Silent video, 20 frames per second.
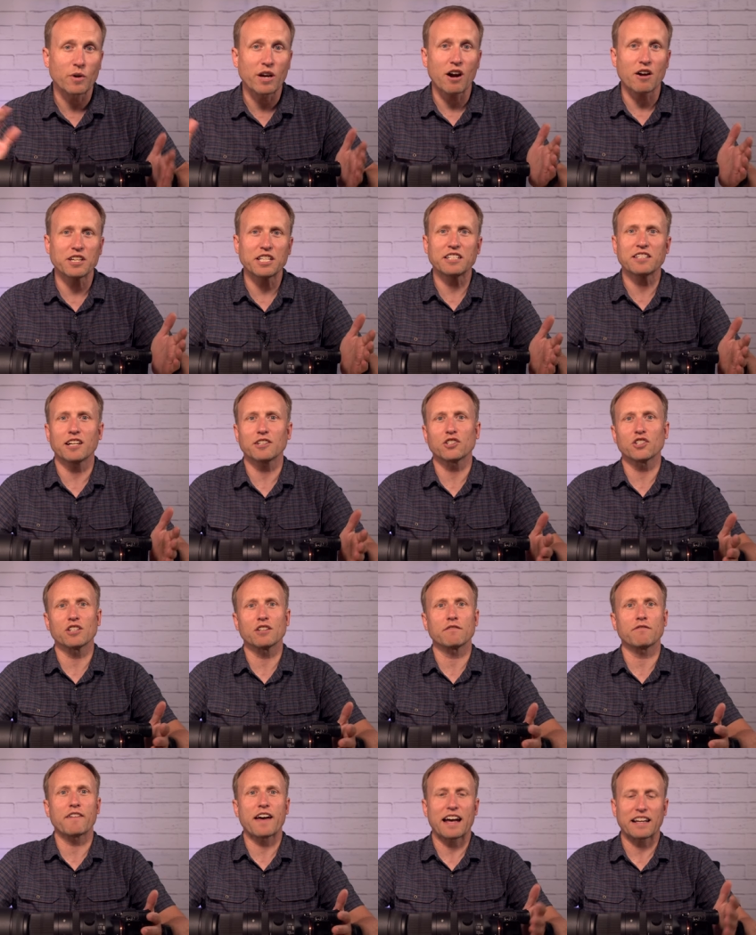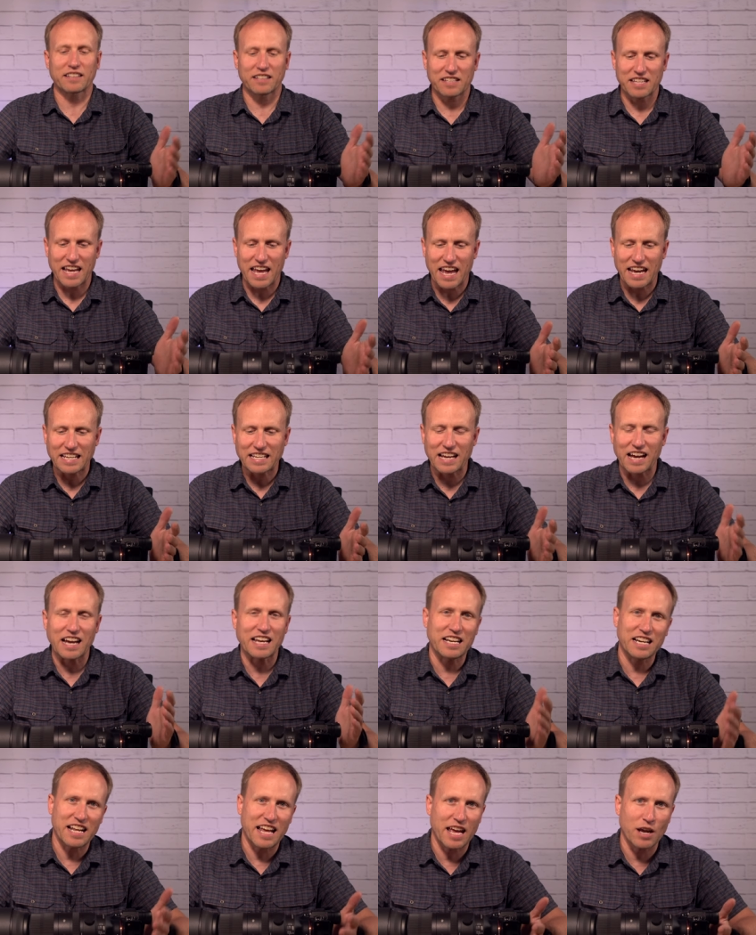we already touched on the fact that the A
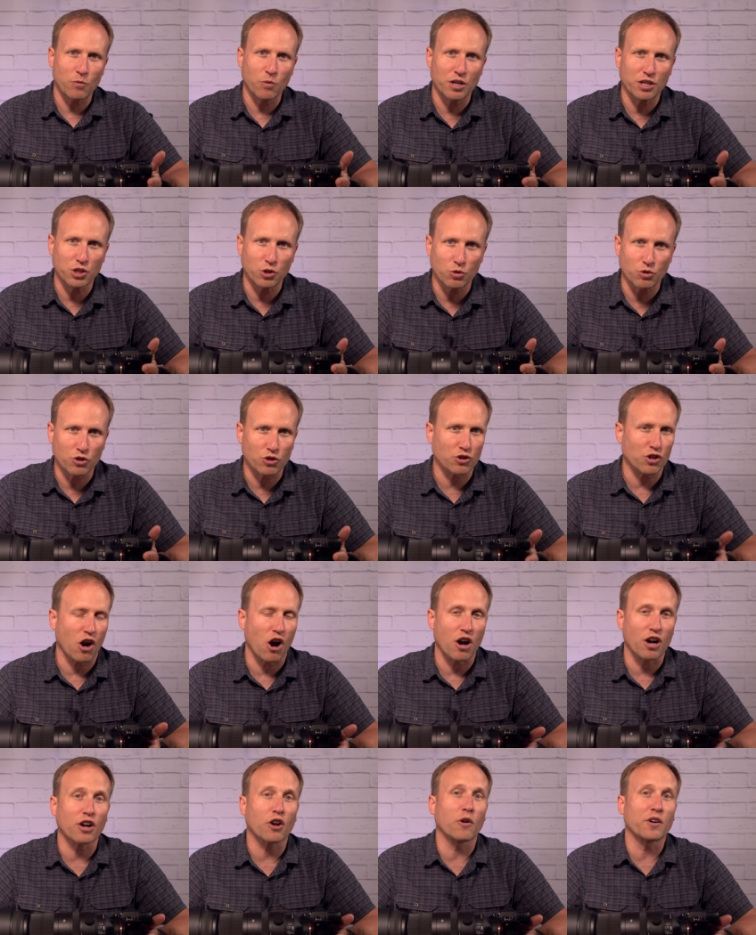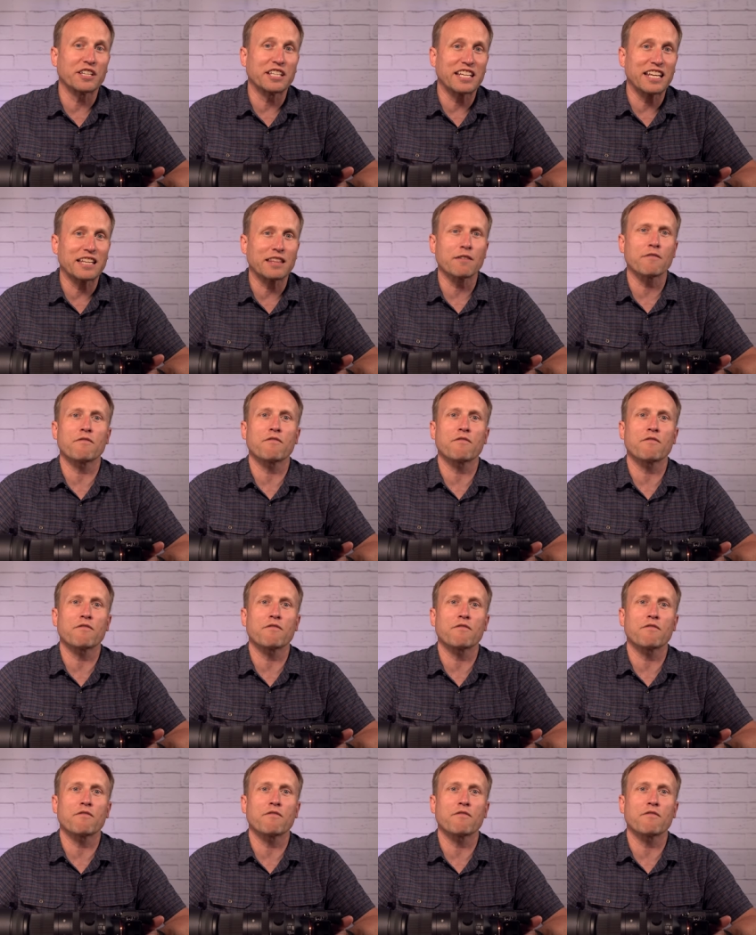nine and A one users aren't going to get the